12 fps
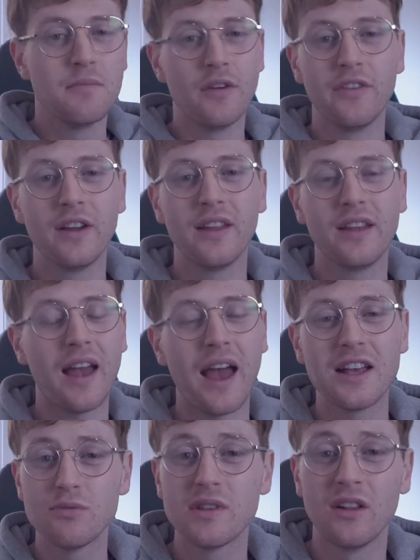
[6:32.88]
But really,
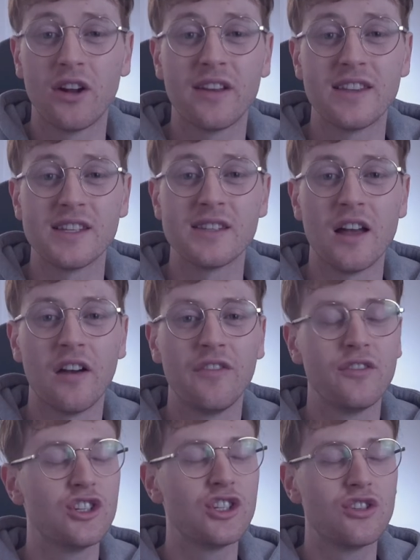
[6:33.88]
as with a lot of this
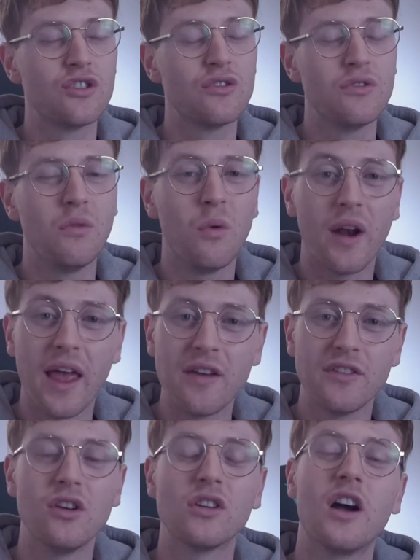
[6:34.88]
stuff, just do
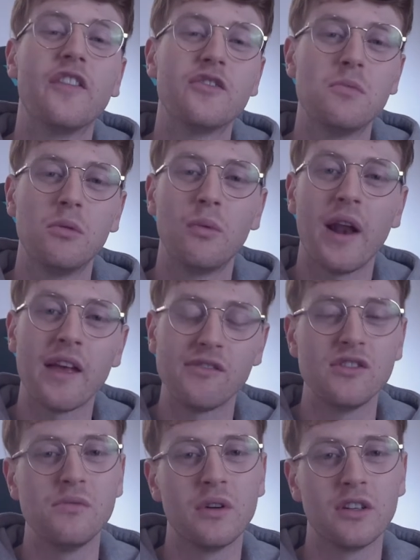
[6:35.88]
whatever you're comfortable and whatever
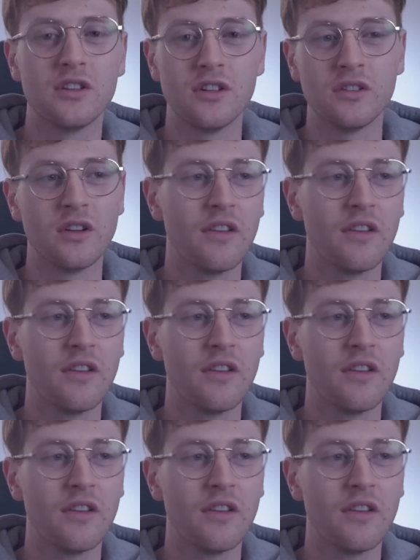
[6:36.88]
you want to do.